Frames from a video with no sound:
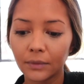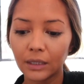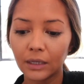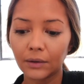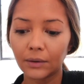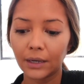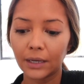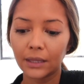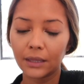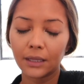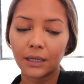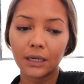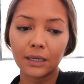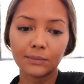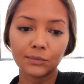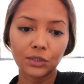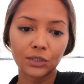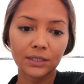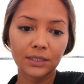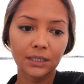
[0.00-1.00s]
All right, then
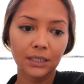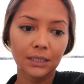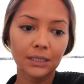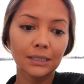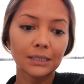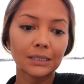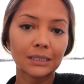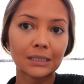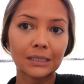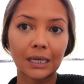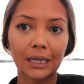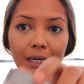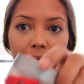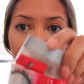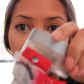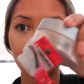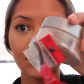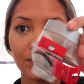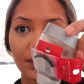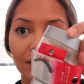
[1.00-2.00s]
I'm just gonna set
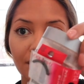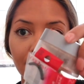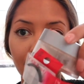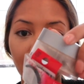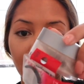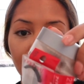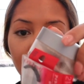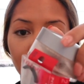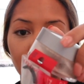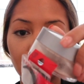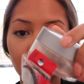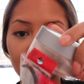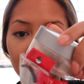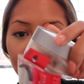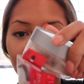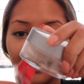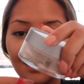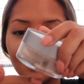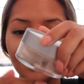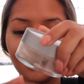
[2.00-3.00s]
it with my, whoops,